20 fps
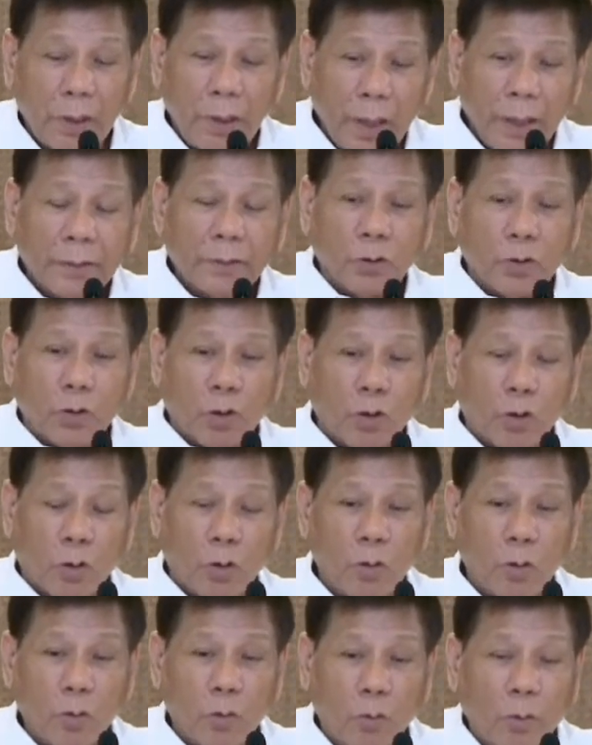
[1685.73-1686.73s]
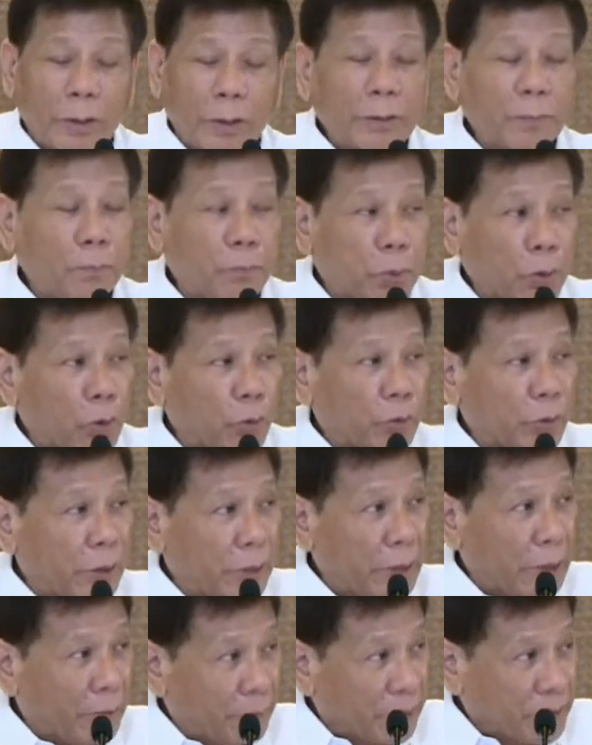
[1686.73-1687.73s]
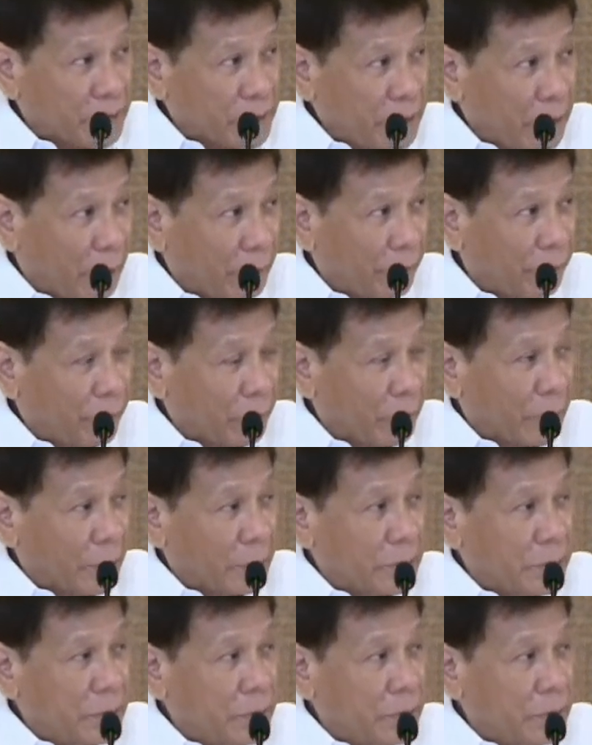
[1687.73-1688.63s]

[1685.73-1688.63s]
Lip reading: like to know what brought the numbers down for us.